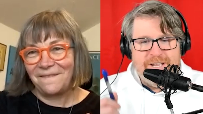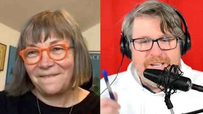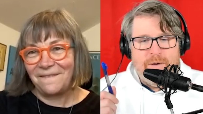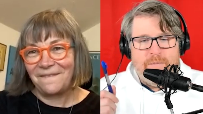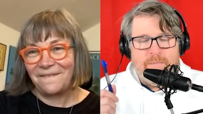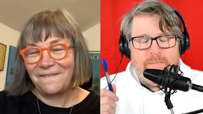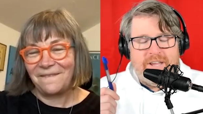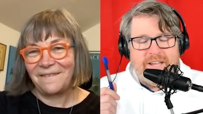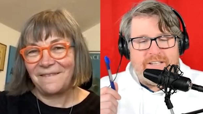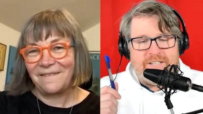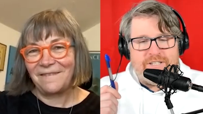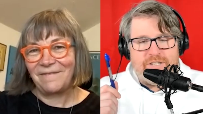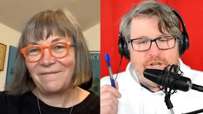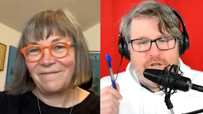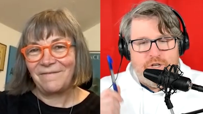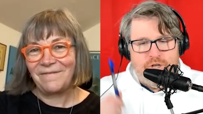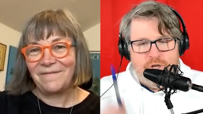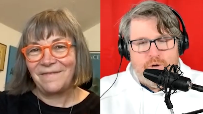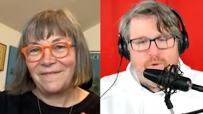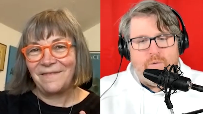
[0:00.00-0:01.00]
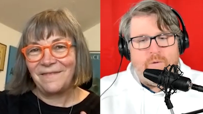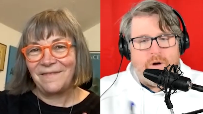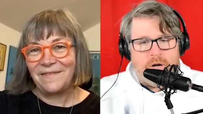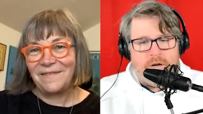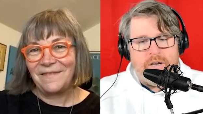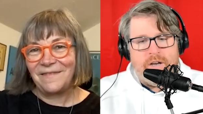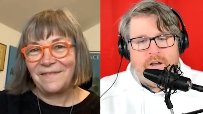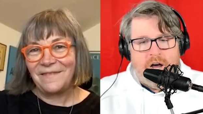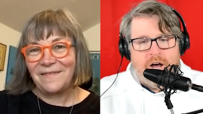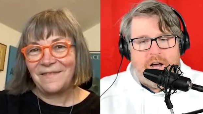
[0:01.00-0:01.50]
Speaker 1: because you are
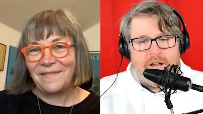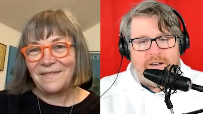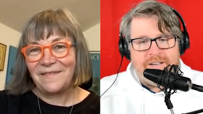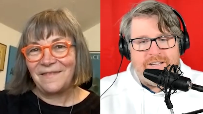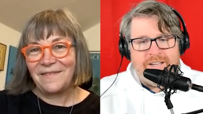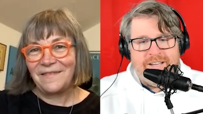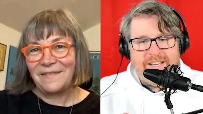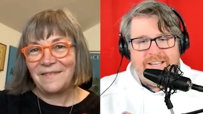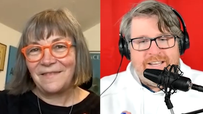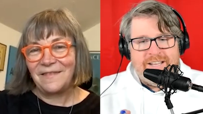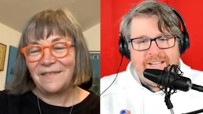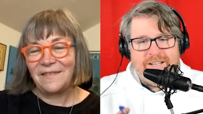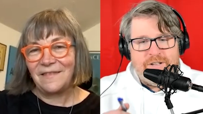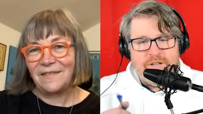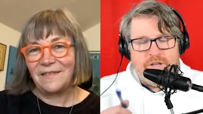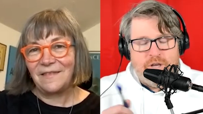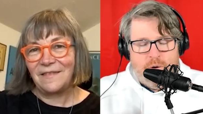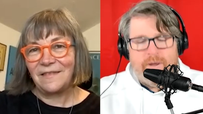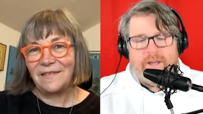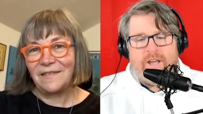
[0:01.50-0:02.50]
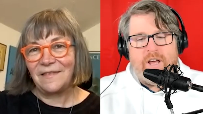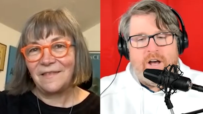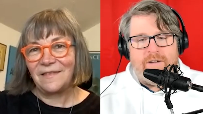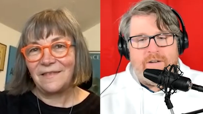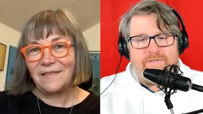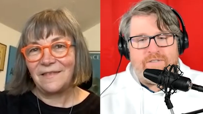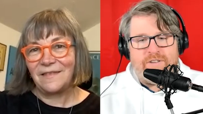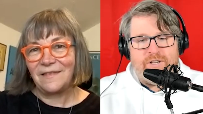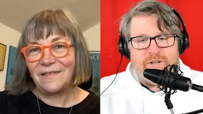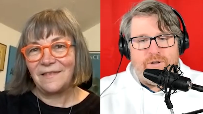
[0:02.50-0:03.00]
not going off
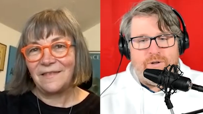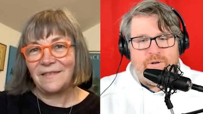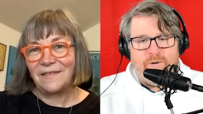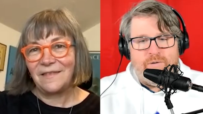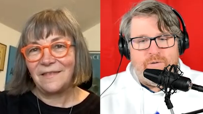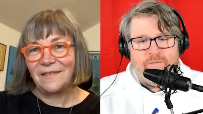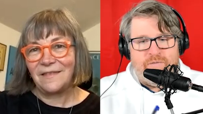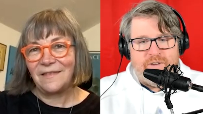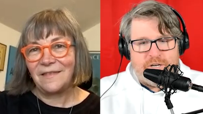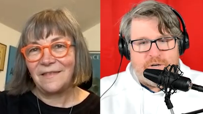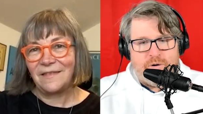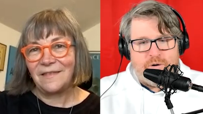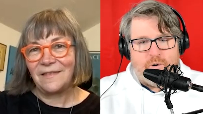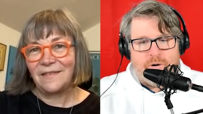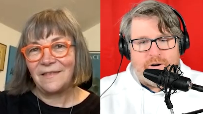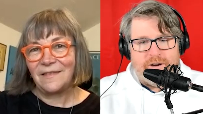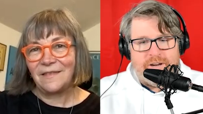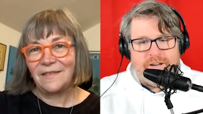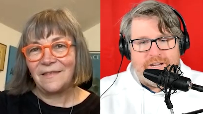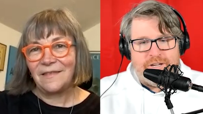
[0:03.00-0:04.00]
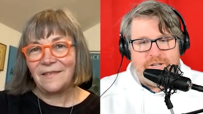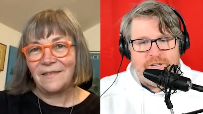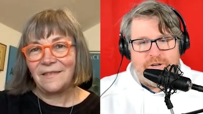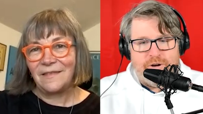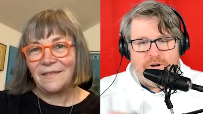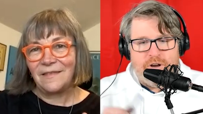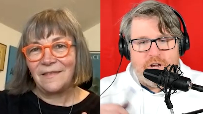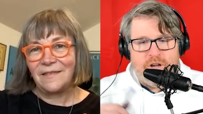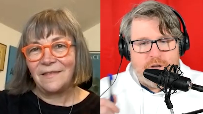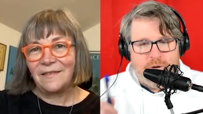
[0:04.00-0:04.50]
to Victoria. You're
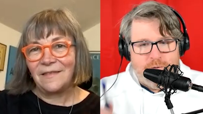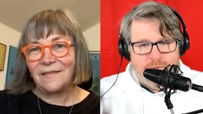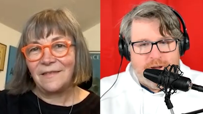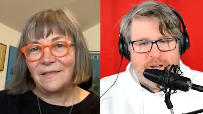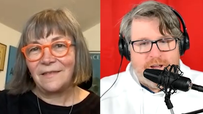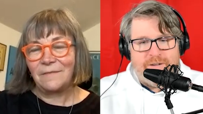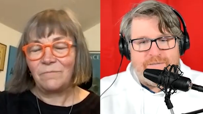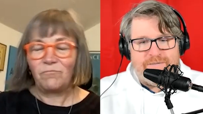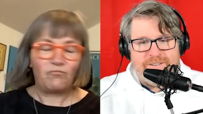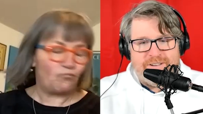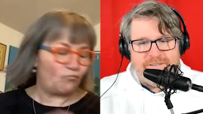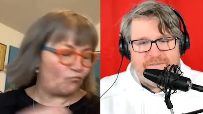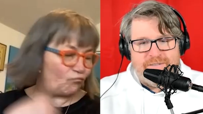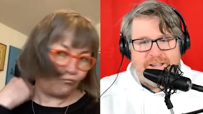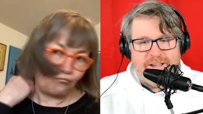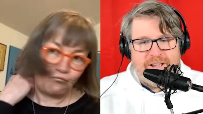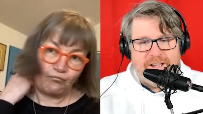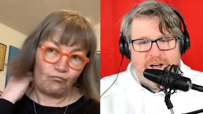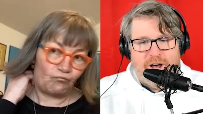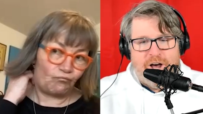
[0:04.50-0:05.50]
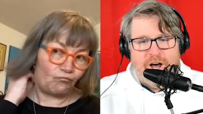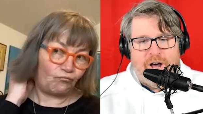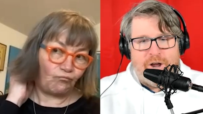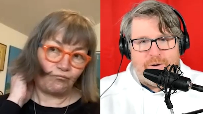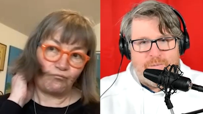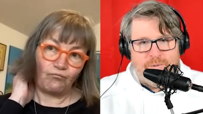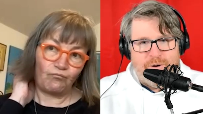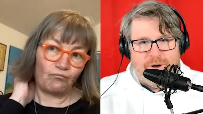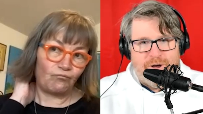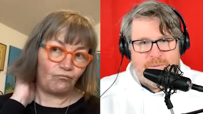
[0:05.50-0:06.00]
not going off to Van- uh,
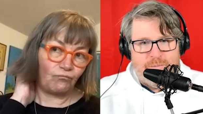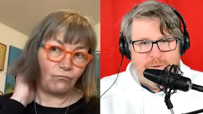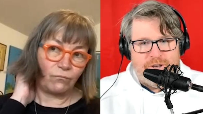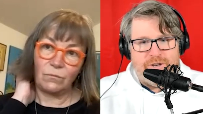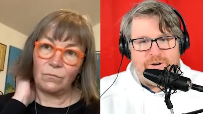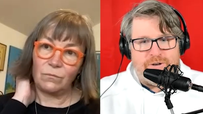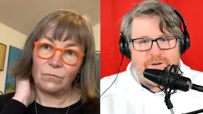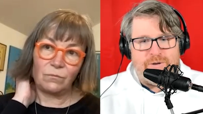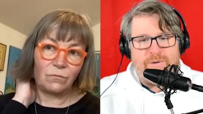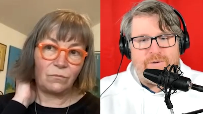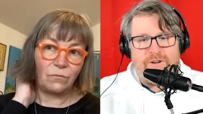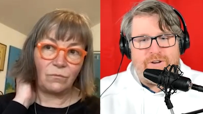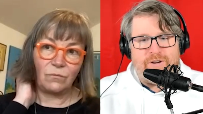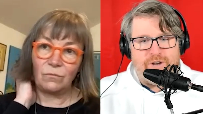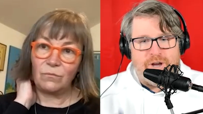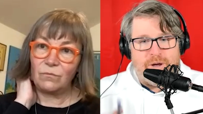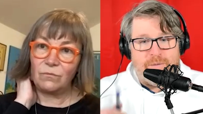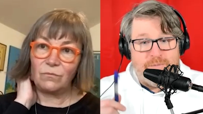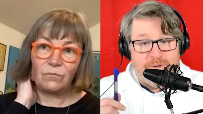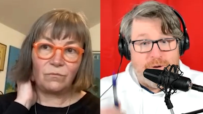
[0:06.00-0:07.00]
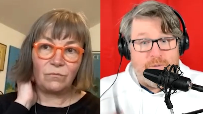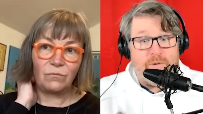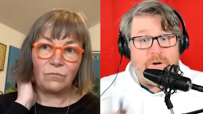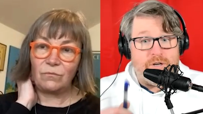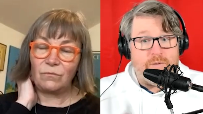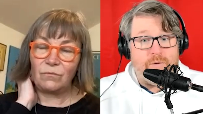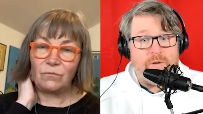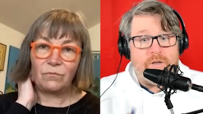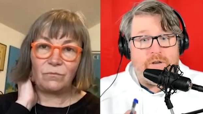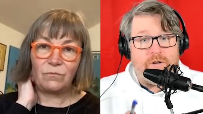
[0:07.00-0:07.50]
Ottawa when you're doing your job. You are
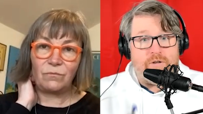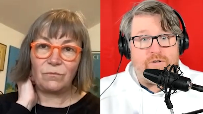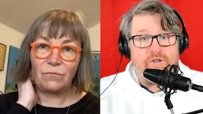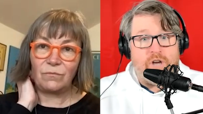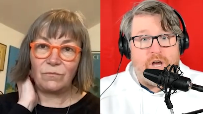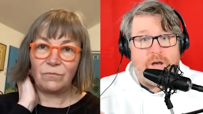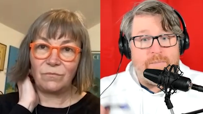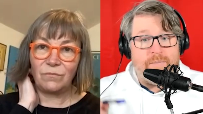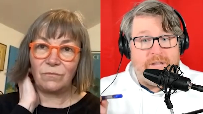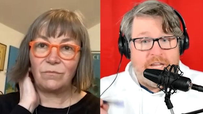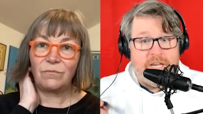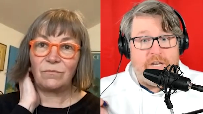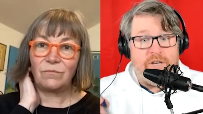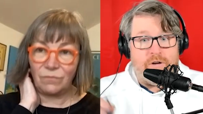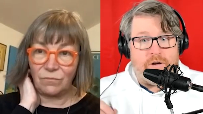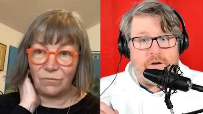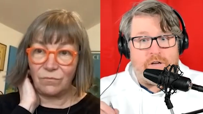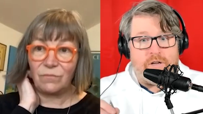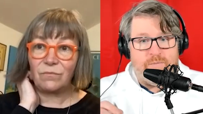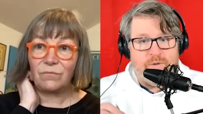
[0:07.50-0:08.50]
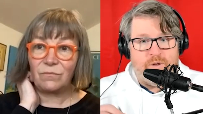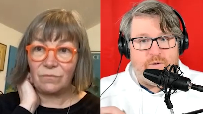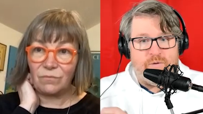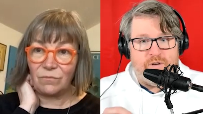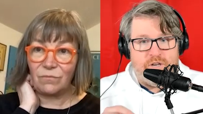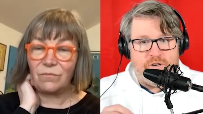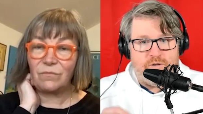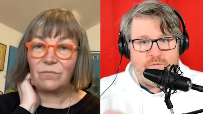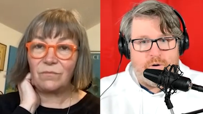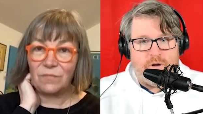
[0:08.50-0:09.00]
doing your job in your community
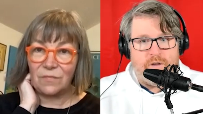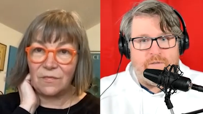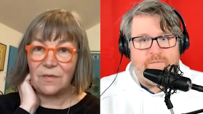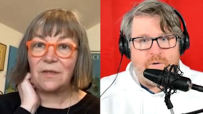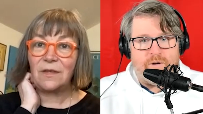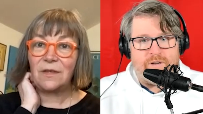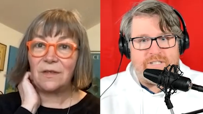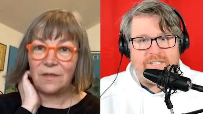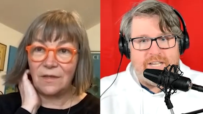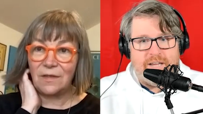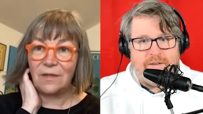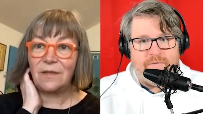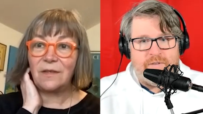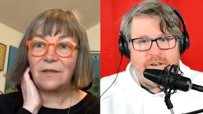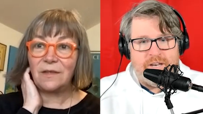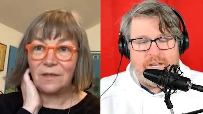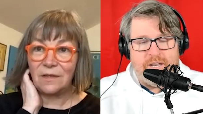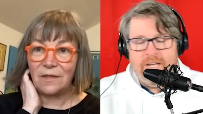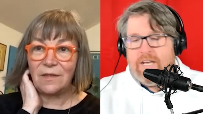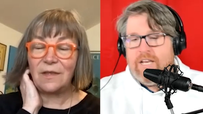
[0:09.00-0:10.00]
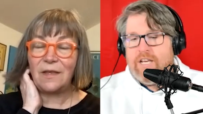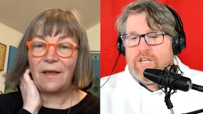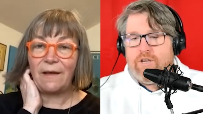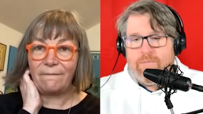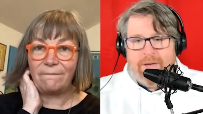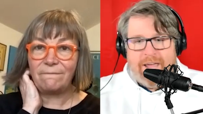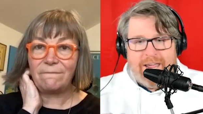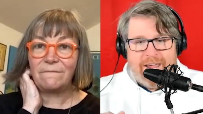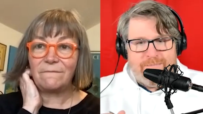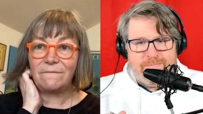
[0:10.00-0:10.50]
24 7. You
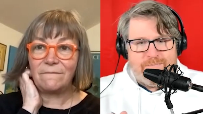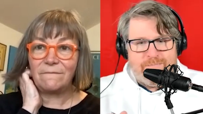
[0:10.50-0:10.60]
may